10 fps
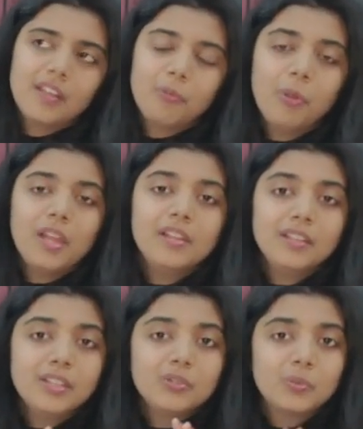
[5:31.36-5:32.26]
Well,
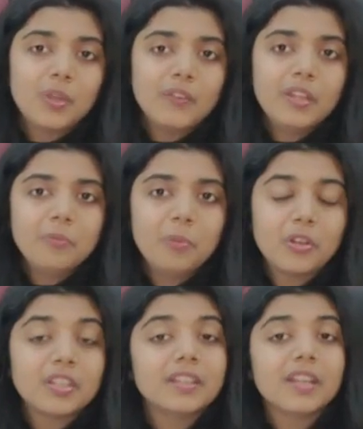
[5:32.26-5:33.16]
it is very
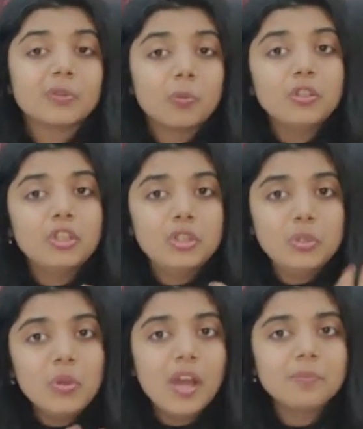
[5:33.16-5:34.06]
important that what
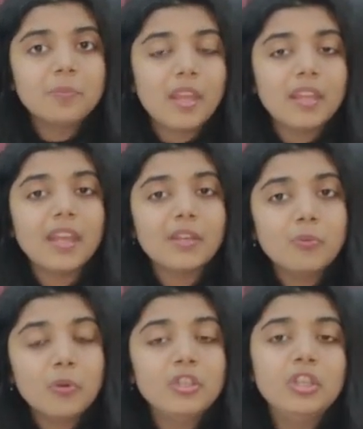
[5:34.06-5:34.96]
you are paying
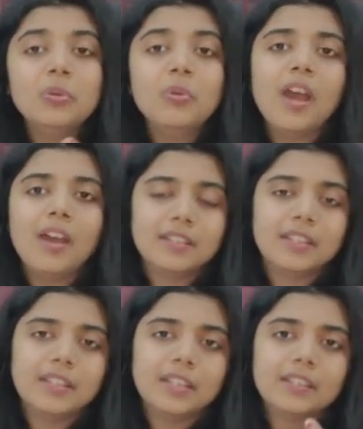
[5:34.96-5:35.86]
and what you are
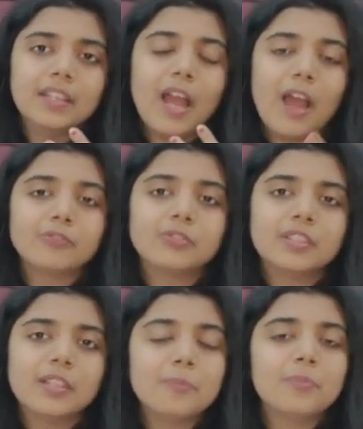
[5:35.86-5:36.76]
getting
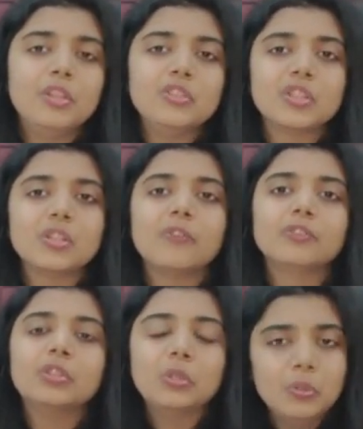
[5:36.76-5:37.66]
after the completion
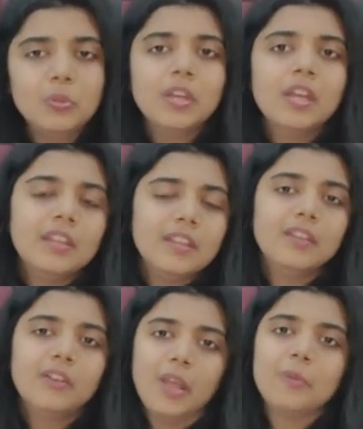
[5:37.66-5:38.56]
of the
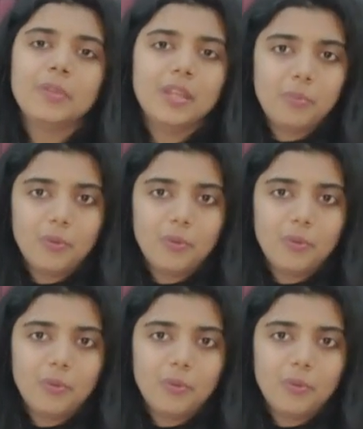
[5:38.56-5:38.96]
2-year MBA